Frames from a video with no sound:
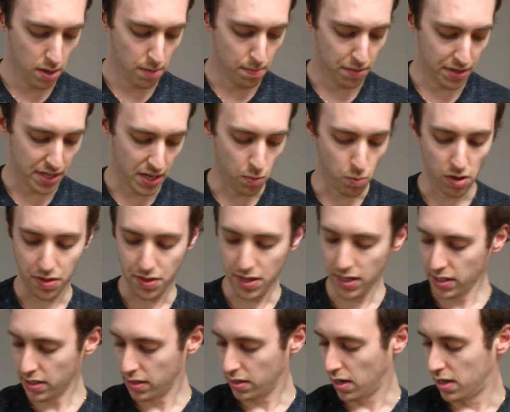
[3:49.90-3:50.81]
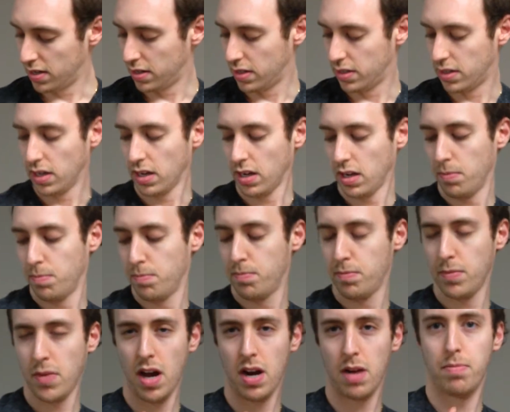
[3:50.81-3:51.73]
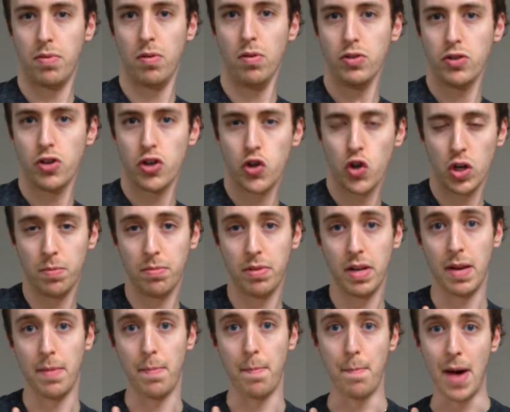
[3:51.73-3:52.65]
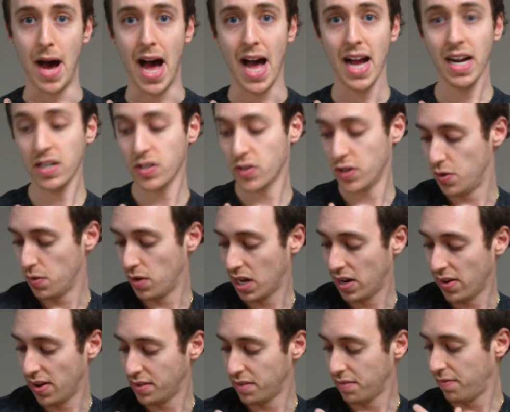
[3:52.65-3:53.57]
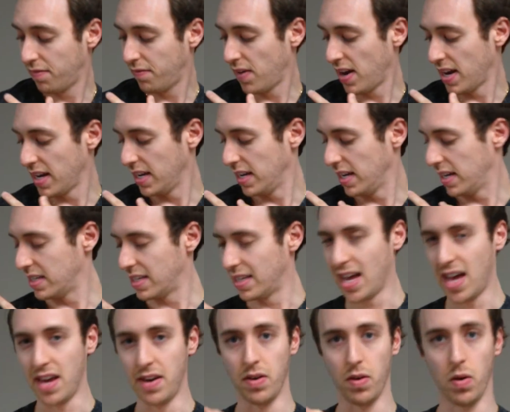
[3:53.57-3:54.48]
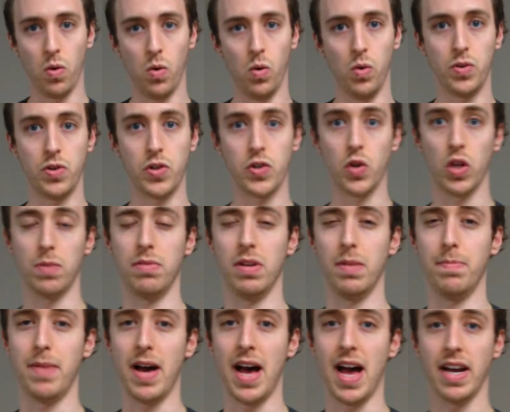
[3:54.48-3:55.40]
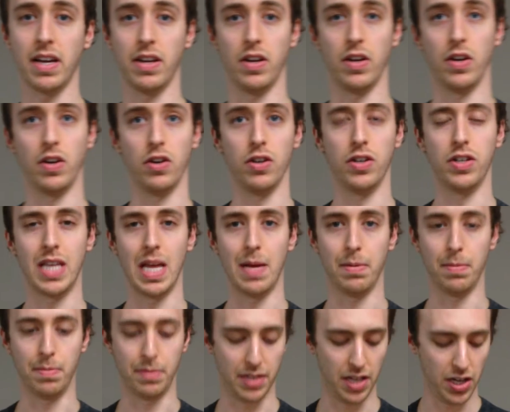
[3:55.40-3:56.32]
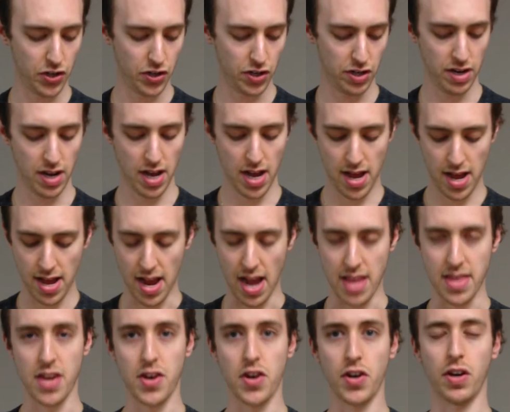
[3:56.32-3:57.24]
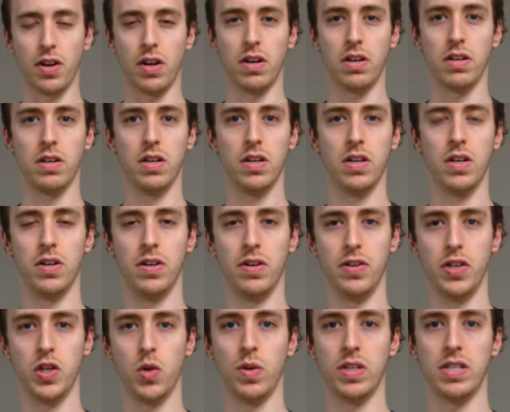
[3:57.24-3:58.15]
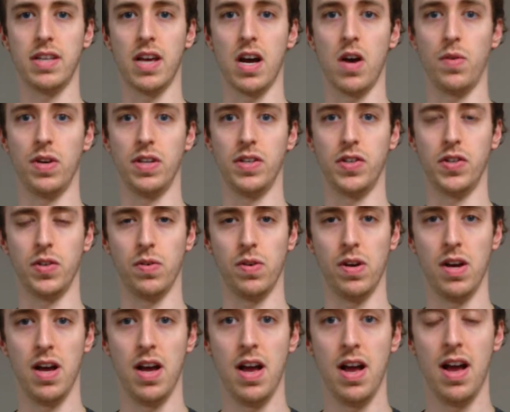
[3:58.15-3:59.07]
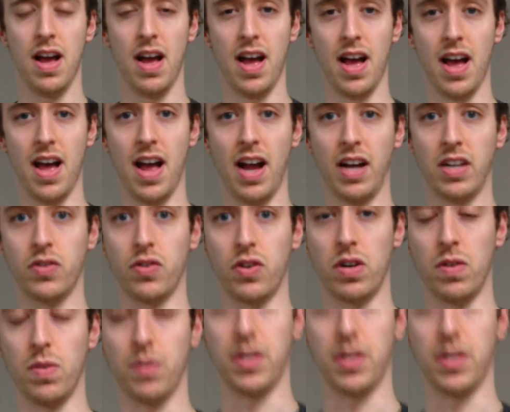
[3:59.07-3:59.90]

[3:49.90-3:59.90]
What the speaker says: But then what this does is it kind of pulls your shoulder blade back, so you kind of have to fight into that and hold your shoulder blade back in a good stable position, and then you're going to twist out into external